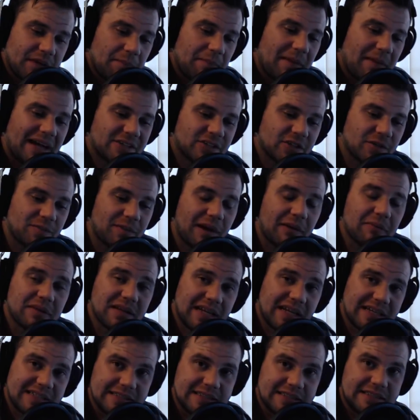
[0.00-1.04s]
matchup I would
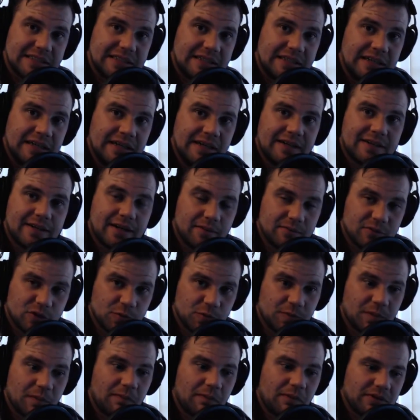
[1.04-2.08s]
like to see come
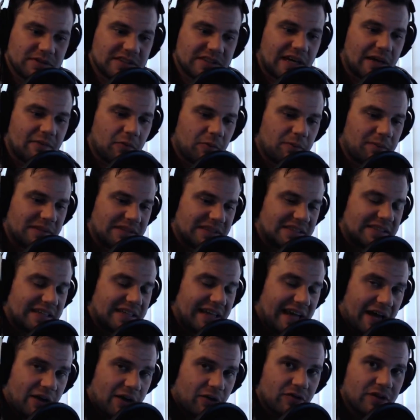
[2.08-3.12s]
Super Bowl time will be
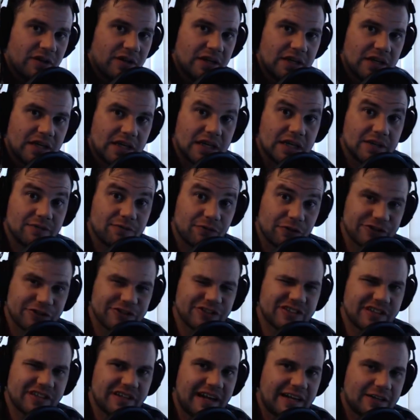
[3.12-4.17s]
Seattle Uh,
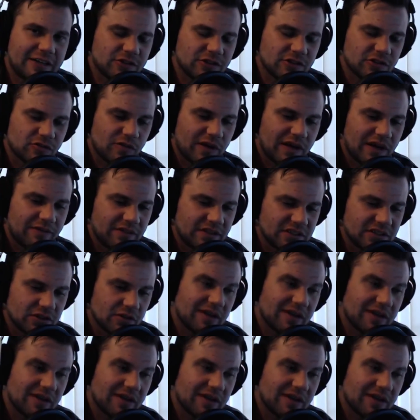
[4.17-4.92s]
versus the Nationals Ravens.